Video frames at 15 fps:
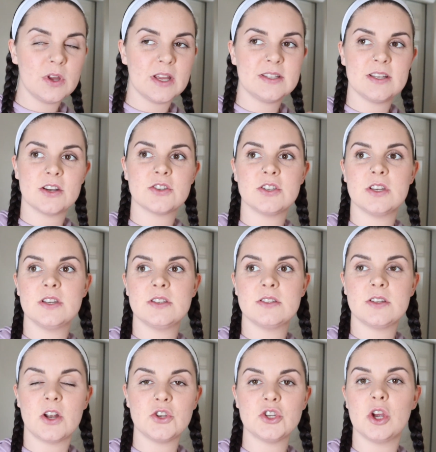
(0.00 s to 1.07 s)
It's actually
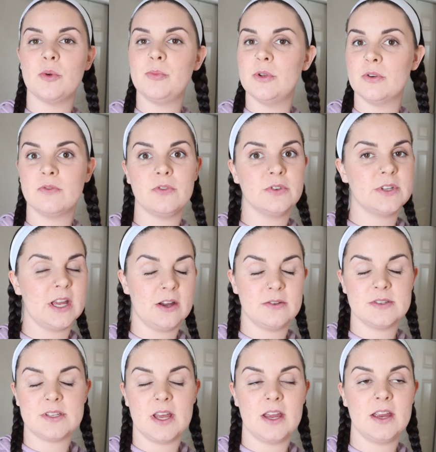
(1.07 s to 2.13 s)
such a beautiful day
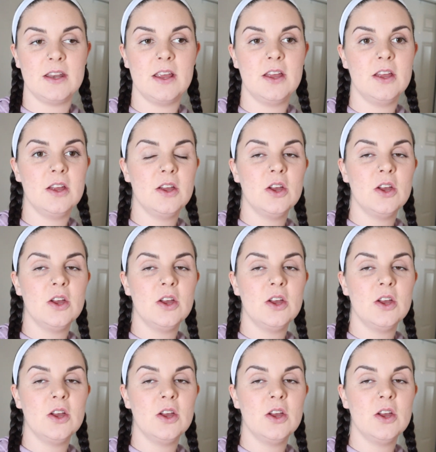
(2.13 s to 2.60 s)
outside.